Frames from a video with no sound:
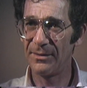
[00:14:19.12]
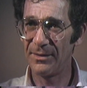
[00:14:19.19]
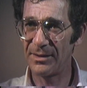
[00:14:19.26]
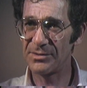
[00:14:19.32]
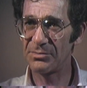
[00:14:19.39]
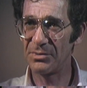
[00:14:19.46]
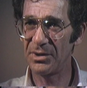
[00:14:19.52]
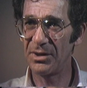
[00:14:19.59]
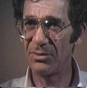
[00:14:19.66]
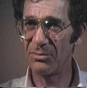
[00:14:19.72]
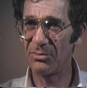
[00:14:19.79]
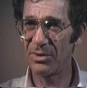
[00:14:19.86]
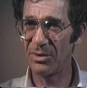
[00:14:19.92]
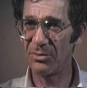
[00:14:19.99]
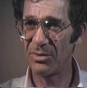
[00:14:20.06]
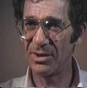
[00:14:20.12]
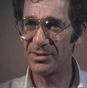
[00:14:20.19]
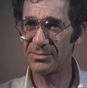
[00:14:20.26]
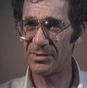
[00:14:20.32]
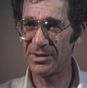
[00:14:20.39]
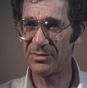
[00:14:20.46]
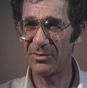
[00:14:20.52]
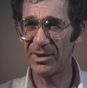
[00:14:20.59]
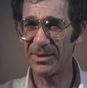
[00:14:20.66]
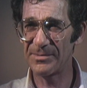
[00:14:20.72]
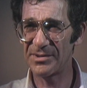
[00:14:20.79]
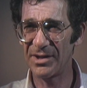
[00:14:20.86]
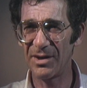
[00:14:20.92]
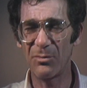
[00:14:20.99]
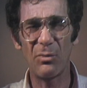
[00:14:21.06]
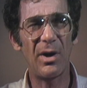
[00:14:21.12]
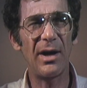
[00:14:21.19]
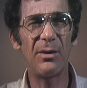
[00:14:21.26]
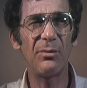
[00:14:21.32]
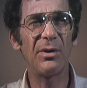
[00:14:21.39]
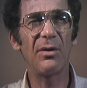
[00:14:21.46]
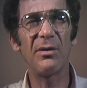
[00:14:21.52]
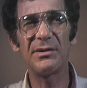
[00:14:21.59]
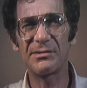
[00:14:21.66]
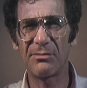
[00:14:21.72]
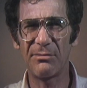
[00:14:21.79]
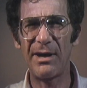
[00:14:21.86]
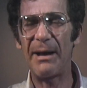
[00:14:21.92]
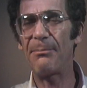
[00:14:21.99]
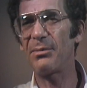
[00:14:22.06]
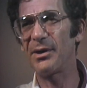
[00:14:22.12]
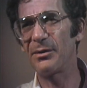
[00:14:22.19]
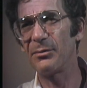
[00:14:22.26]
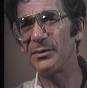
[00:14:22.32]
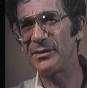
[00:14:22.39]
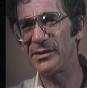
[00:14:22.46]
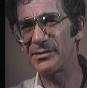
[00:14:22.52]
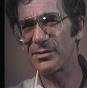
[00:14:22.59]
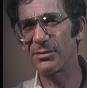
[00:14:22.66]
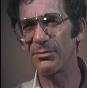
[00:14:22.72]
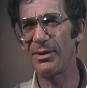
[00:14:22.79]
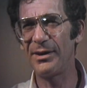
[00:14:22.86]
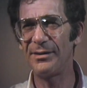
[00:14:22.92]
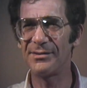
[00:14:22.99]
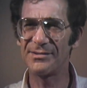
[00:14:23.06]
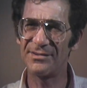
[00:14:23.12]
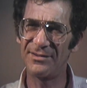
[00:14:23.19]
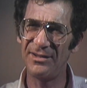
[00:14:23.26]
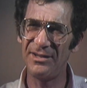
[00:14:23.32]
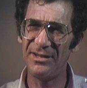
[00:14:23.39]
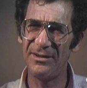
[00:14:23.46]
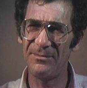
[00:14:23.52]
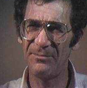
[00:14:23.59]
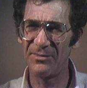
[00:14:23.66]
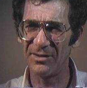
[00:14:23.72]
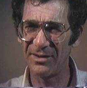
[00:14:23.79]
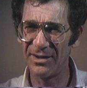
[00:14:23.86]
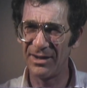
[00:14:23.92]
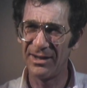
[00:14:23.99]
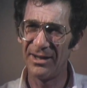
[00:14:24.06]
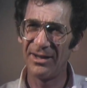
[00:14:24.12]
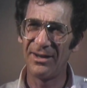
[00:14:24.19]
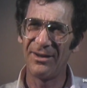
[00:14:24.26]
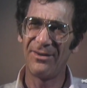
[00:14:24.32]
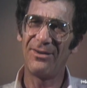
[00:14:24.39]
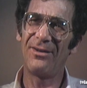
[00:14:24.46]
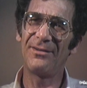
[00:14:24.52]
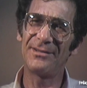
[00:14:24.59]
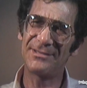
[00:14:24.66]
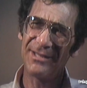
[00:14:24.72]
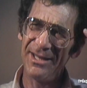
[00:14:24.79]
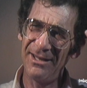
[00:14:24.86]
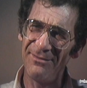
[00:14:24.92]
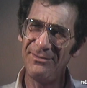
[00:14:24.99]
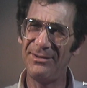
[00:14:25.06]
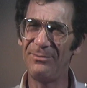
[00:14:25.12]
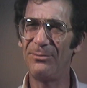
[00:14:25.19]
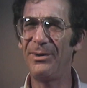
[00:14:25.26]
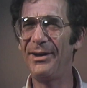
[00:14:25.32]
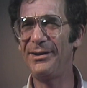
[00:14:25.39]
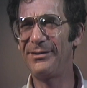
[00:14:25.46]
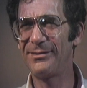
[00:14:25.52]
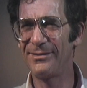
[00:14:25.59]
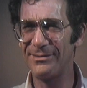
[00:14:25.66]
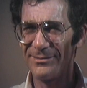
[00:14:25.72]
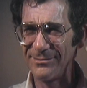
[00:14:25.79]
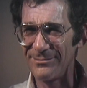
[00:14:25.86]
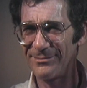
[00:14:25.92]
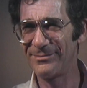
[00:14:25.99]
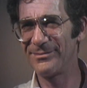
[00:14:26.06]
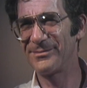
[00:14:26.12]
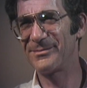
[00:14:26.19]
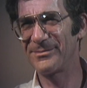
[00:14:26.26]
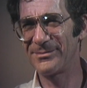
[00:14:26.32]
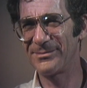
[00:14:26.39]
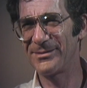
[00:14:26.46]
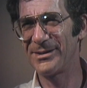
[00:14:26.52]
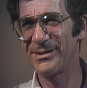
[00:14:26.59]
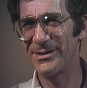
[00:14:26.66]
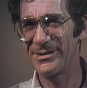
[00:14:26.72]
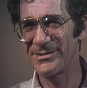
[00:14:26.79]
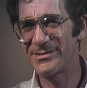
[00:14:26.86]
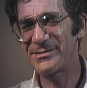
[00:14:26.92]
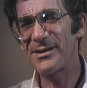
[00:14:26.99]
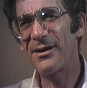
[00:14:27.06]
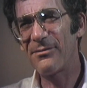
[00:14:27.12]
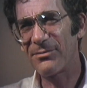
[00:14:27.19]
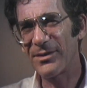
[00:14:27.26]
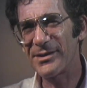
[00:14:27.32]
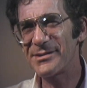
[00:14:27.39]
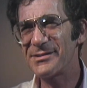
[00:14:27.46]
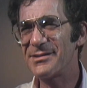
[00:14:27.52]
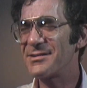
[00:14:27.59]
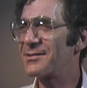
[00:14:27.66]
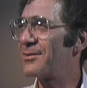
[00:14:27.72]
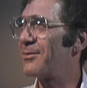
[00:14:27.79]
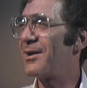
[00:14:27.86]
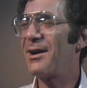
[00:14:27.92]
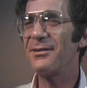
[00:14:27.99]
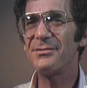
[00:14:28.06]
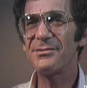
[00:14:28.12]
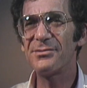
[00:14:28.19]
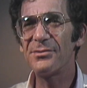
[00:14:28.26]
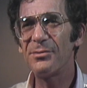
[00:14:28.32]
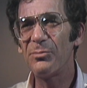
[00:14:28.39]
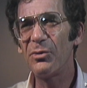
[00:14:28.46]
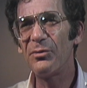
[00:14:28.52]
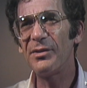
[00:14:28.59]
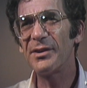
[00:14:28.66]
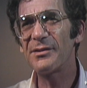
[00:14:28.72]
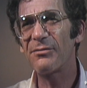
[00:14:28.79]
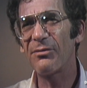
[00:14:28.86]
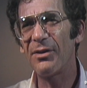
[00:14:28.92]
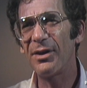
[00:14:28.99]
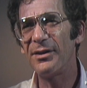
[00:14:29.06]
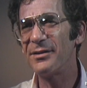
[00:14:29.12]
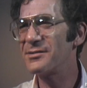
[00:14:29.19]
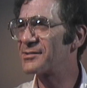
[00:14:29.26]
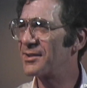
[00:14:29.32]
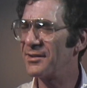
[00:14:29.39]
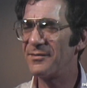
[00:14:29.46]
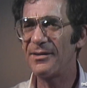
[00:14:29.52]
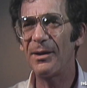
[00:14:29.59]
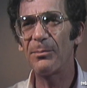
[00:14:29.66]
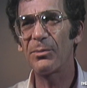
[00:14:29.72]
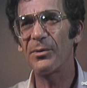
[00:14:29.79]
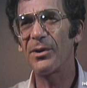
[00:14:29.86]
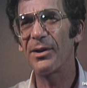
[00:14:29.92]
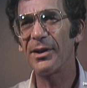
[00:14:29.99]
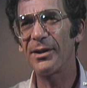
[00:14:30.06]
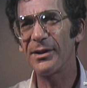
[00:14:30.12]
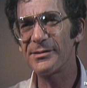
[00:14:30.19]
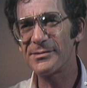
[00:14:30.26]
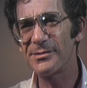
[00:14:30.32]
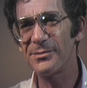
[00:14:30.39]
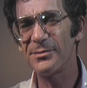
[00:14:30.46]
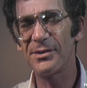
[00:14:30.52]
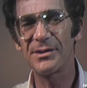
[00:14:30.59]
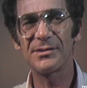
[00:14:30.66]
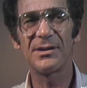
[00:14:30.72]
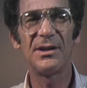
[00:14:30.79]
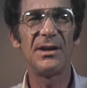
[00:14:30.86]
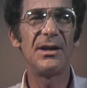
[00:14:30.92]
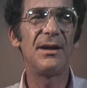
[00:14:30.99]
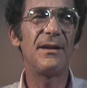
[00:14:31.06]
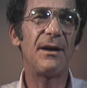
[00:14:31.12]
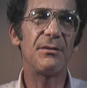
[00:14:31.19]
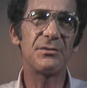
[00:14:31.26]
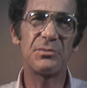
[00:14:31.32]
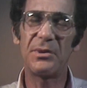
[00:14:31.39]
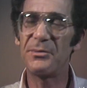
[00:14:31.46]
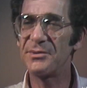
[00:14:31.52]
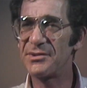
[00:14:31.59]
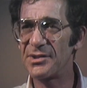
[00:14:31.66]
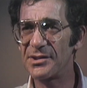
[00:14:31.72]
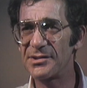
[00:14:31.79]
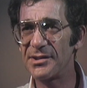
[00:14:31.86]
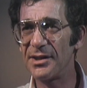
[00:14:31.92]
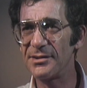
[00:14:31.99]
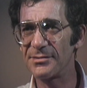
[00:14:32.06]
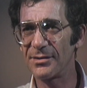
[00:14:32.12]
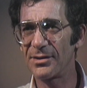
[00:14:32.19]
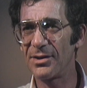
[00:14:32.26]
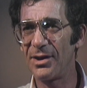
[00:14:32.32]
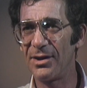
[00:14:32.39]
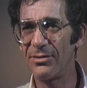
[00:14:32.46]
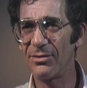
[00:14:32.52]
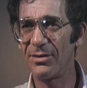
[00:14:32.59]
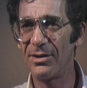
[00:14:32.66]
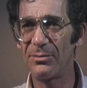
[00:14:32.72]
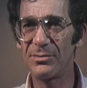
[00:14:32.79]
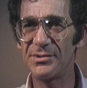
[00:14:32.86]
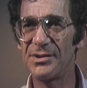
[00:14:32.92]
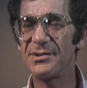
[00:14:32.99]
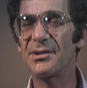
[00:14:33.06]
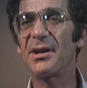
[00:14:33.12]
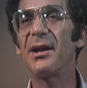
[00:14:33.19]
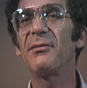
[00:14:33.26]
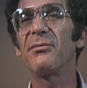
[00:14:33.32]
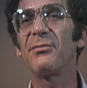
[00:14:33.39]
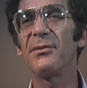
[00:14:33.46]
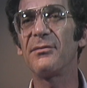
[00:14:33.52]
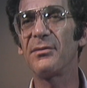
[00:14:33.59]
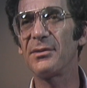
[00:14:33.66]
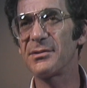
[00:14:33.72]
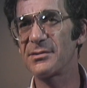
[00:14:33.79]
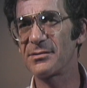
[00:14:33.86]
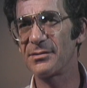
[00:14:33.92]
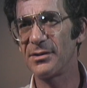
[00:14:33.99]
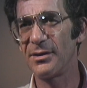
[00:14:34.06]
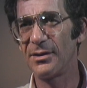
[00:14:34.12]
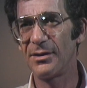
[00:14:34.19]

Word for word: That's really what it was. We kept saying, why are we always grappling with these horrendous themes and all this heavy weight stuff? Let's just go out and shoot a movie that's fun. It's contemporary. Let's do this. That was when it was Six Days of the Condor, and it was just a kind of frivolous